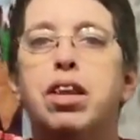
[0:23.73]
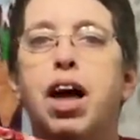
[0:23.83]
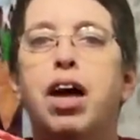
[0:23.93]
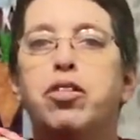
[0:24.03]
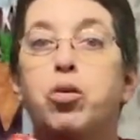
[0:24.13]

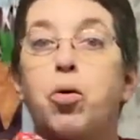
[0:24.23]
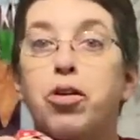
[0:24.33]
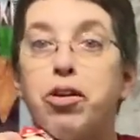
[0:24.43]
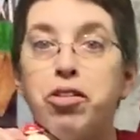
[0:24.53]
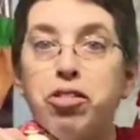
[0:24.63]
that the
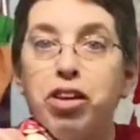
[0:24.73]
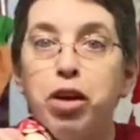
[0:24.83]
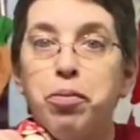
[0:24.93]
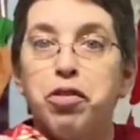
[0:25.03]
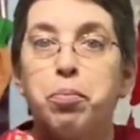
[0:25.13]
1/4"
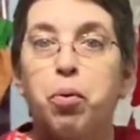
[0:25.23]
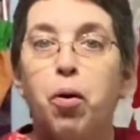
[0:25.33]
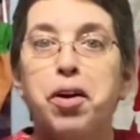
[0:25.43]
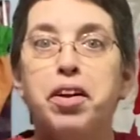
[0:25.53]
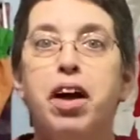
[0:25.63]
seam is
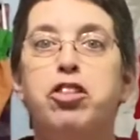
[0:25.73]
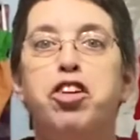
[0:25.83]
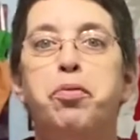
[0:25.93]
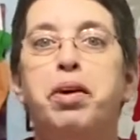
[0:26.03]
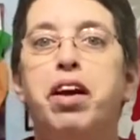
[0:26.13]
important, and
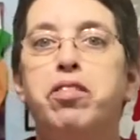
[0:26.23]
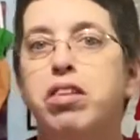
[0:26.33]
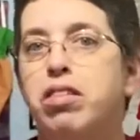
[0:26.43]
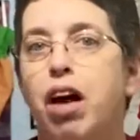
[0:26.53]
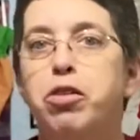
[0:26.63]
just because they
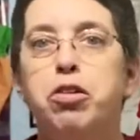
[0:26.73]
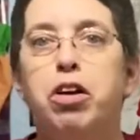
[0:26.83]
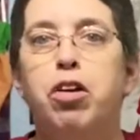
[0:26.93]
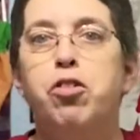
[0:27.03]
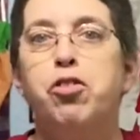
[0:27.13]
tell you to
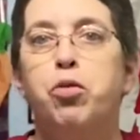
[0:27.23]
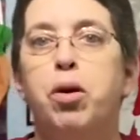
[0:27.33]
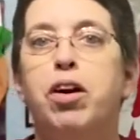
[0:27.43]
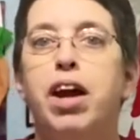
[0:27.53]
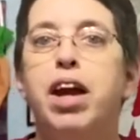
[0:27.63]
cut your
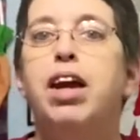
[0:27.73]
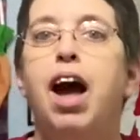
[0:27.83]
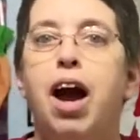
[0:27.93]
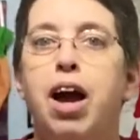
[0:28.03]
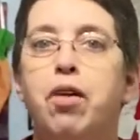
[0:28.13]
square at
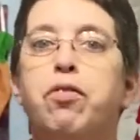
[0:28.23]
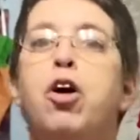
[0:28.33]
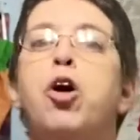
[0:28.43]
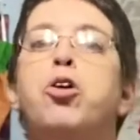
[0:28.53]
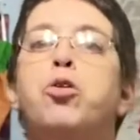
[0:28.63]
8.5,
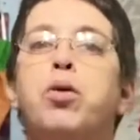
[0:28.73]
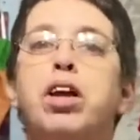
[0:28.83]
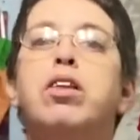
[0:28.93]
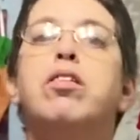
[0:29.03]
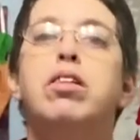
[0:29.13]
you
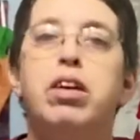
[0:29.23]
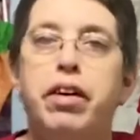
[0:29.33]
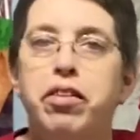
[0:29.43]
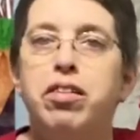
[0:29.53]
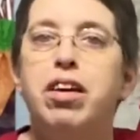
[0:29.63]
needed to look
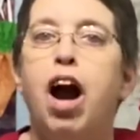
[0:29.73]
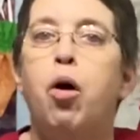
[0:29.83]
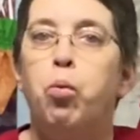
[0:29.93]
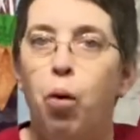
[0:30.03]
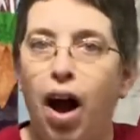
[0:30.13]
and see how
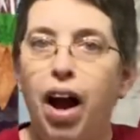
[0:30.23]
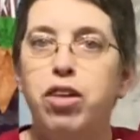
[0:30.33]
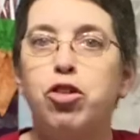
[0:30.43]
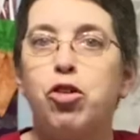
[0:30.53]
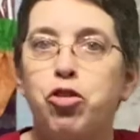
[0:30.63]
wide
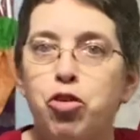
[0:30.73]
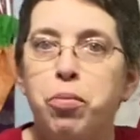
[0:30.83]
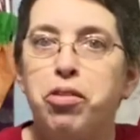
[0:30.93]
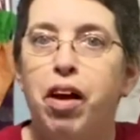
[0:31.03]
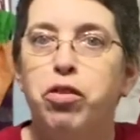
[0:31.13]
your strip
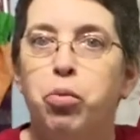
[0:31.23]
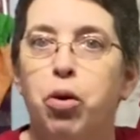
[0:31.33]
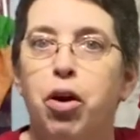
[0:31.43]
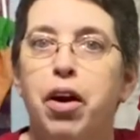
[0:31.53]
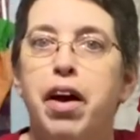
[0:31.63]
sets
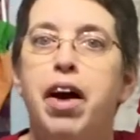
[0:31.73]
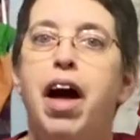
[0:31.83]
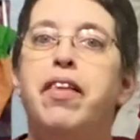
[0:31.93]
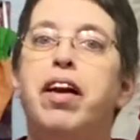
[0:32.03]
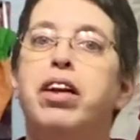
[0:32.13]
were
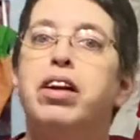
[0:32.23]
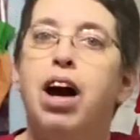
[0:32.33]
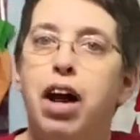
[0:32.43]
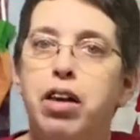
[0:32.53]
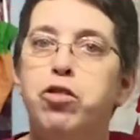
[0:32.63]
and then
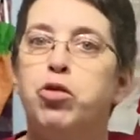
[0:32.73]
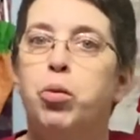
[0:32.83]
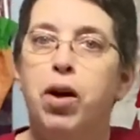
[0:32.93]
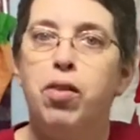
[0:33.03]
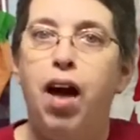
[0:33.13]
cut it
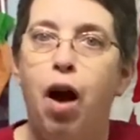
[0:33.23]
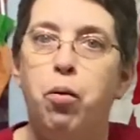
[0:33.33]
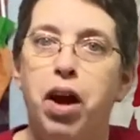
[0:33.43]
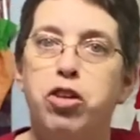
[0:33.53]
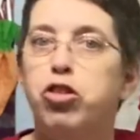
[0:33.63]
square that
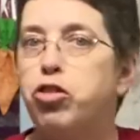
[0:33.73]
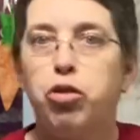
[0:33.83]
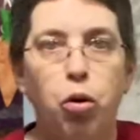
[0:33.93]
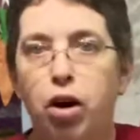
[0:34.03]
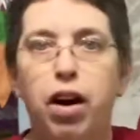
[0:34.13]
way. Just
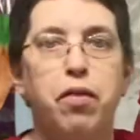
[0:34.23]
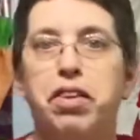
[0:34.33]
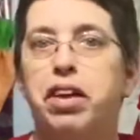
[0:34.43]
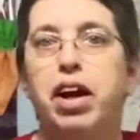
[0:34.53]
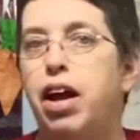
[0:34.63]
don't cut
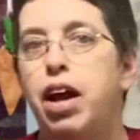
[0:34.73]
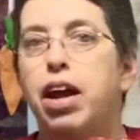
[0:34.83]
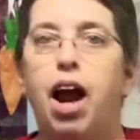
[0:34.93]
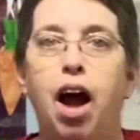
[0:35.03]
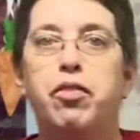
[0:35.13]
everything at
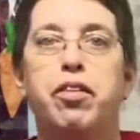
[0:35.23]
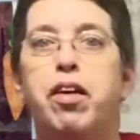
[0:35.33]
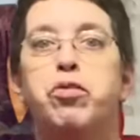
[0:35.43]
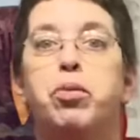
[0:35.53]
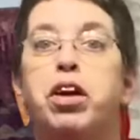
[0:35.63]
8.5 because
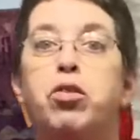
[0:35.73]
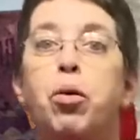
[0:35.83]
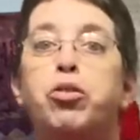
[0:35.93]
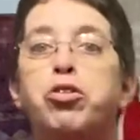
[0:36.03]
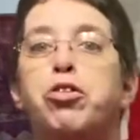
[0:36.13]
that's what they
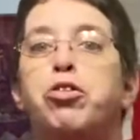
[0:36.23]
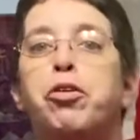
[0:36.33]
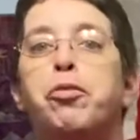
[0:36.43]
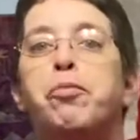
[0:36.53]
told you to do.